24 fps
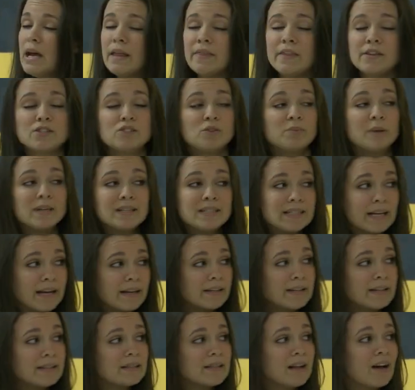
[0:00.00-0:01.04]
The
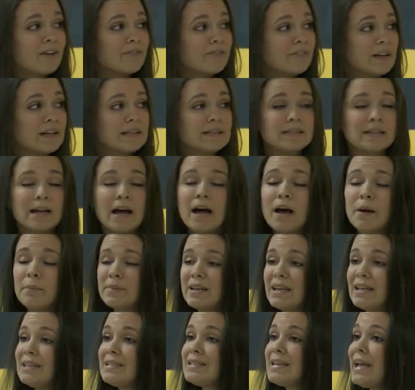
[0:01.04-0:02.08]
superintendent's office
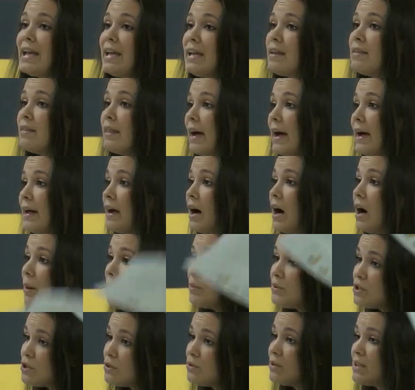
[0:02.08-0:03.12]
um, can take that
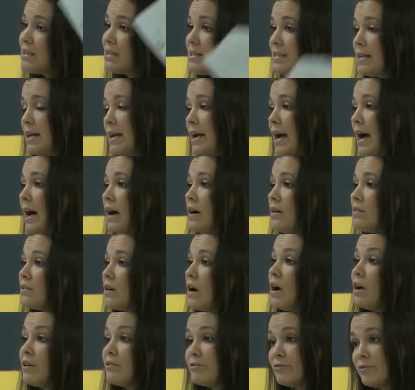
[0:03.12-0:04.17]
up to the State House
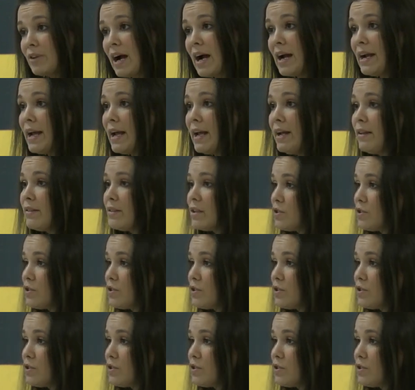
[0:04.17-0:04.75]
on Friday,